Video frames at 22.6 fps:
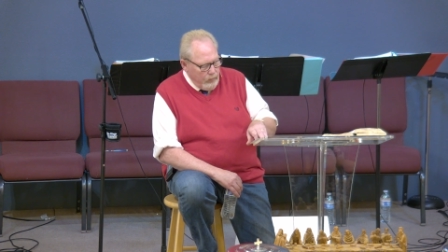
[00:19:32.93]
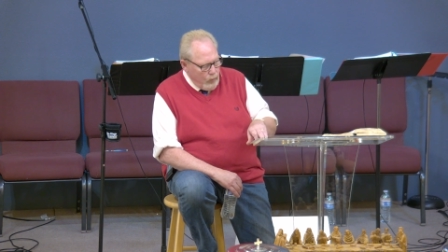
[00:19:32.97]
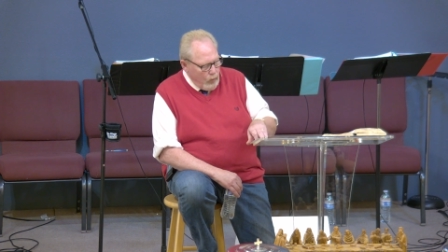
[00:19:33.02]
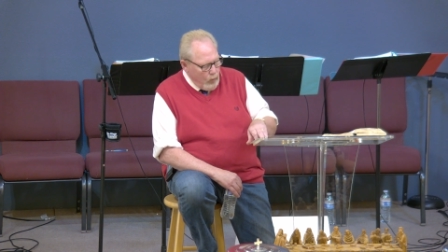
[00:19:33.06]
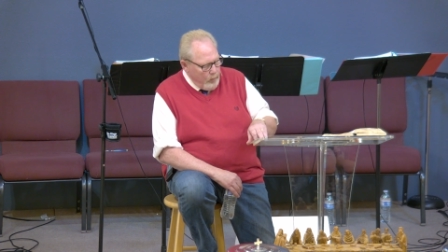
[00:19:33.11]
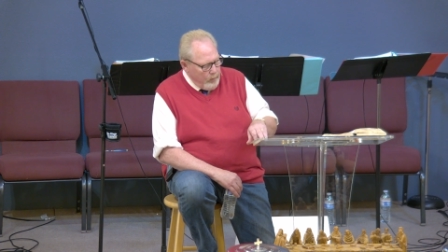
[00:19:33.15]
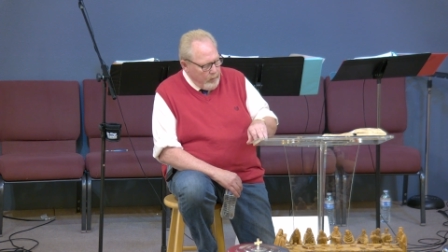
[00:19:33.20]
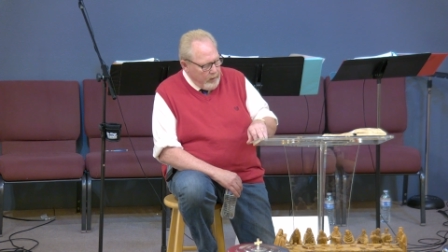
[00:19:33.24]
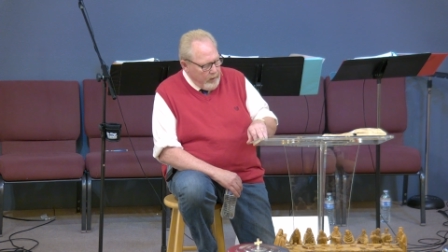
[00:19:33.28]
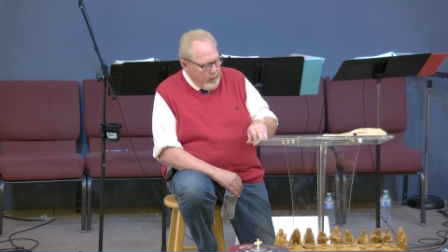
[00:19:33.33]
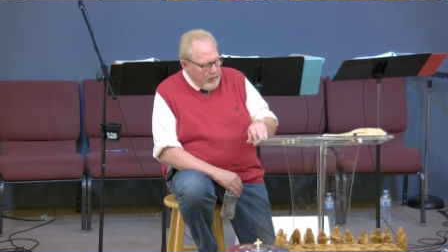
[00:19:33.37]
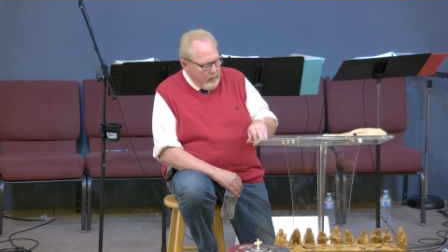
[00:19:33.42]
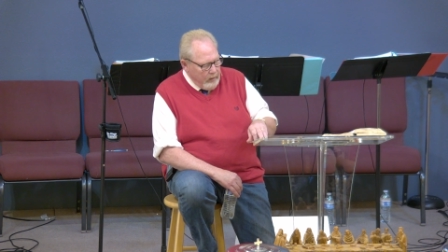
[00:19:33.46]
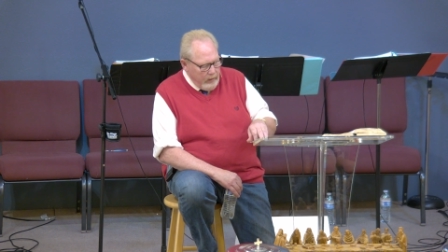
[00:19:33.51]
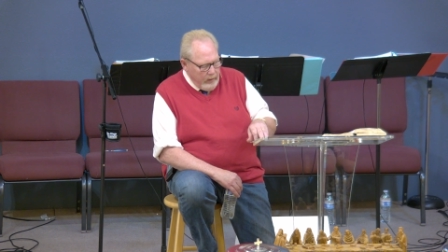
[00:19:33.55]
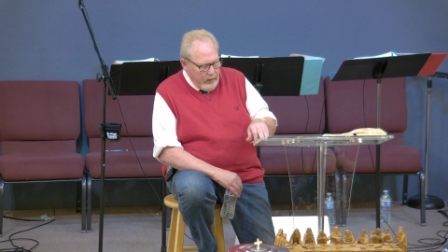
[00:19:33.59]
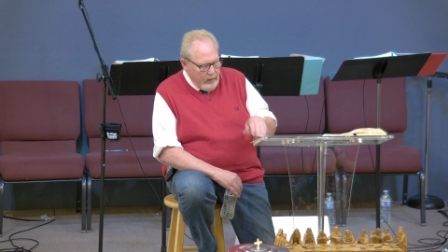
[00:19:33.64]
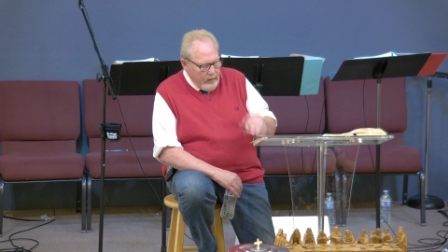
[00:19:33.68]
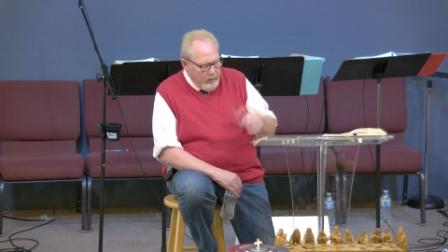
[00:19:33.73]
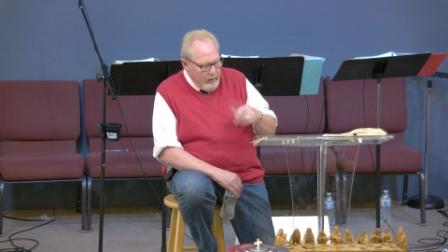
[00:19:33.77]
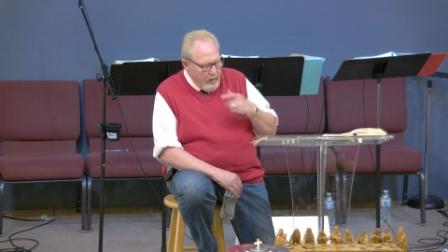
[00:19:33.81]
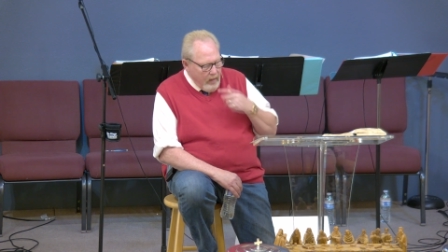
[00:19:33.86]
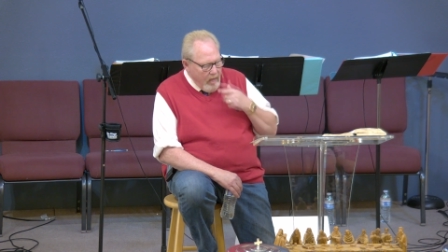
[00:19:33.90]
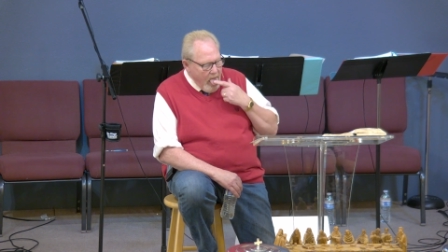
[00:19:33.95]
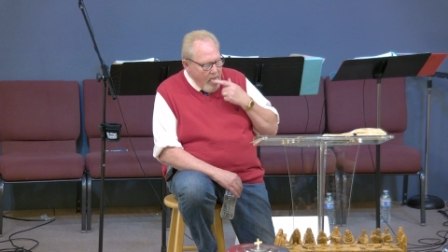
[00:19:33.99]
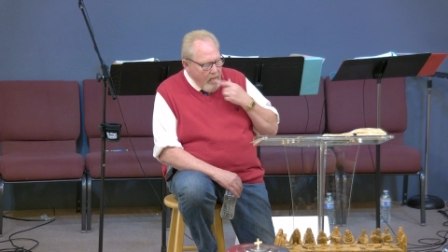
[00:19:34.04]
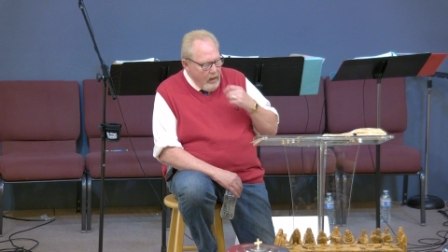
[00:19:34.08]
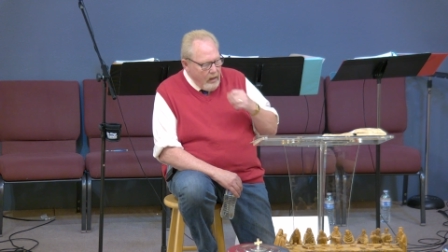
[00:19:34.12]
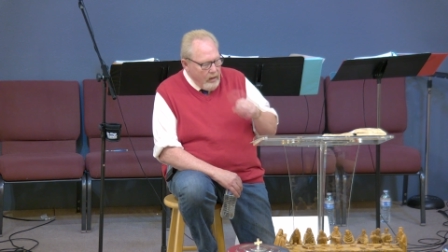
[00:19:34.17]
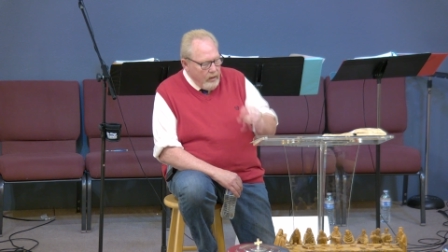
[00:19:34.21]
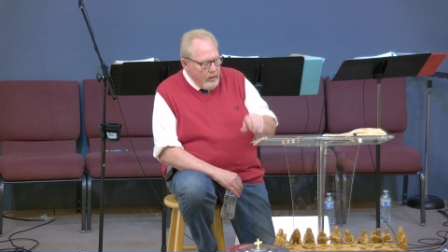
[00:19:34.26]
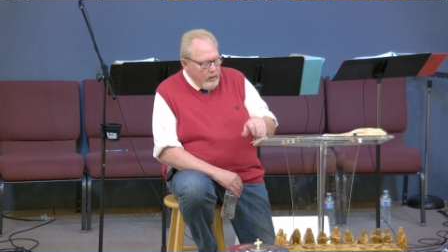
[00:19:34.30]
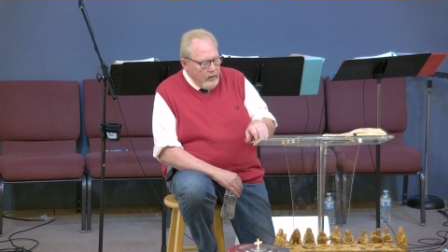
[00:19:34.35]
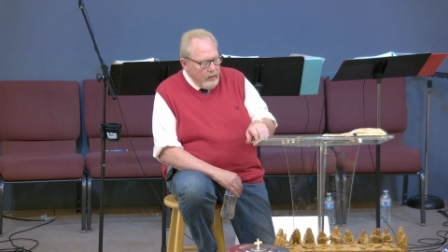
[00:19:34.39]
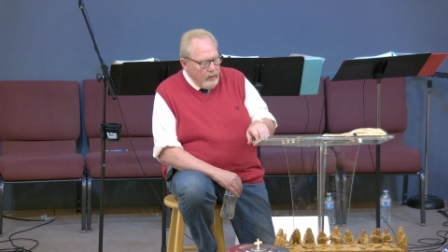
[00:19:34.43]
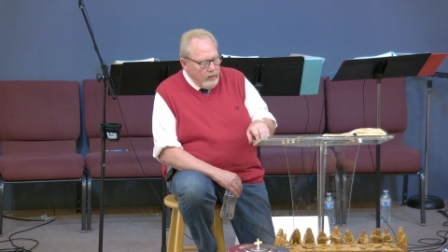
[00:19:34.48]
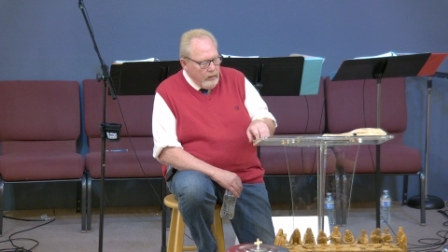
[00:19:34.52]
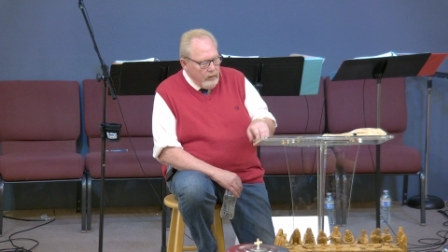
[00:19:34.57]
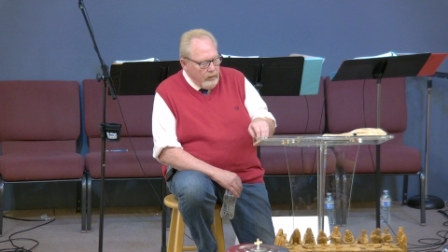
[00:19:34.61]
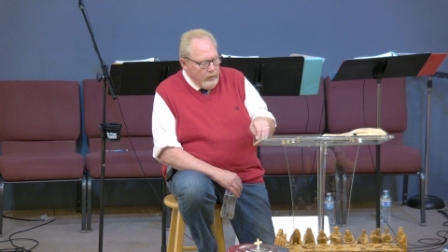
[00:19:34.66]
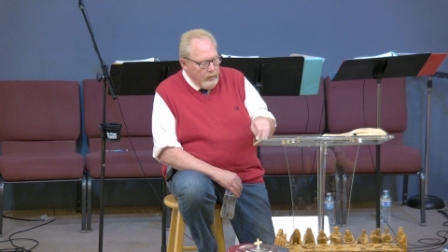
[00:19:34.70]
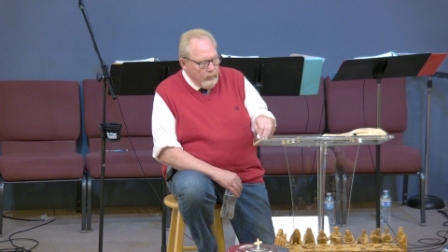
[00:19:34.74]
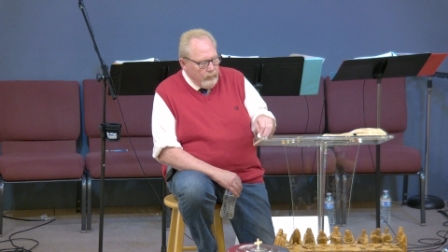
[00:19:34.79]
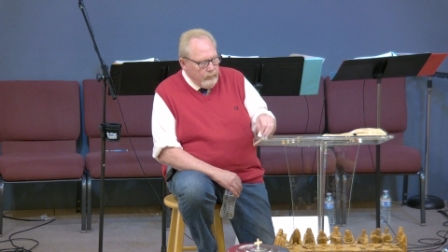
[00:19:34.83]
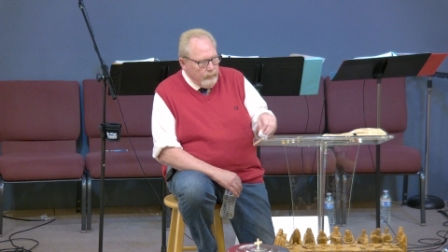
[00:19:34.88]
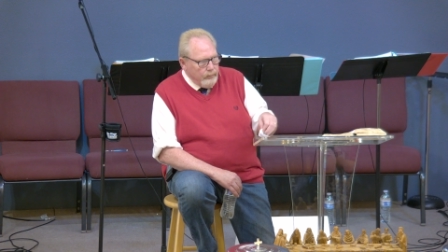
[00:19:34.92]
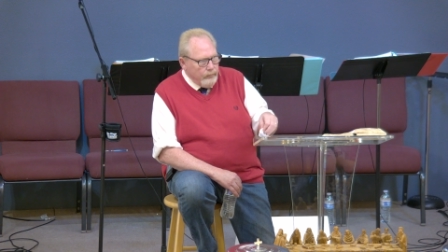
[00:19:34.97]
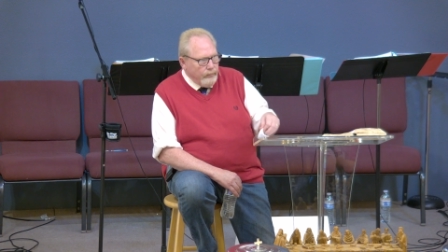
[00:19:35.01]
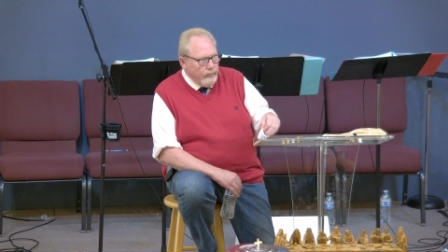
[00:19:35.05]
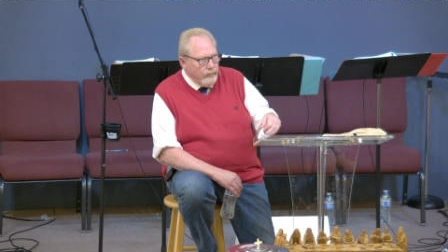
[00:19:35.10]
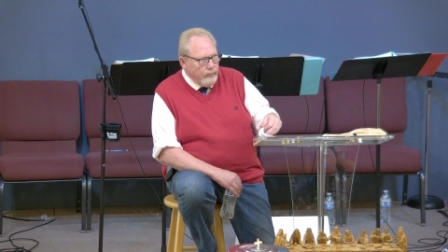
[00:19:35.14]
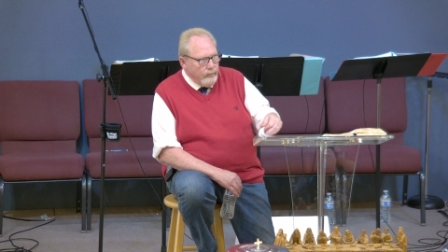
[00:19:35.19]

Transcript: Roman Catholic. Um,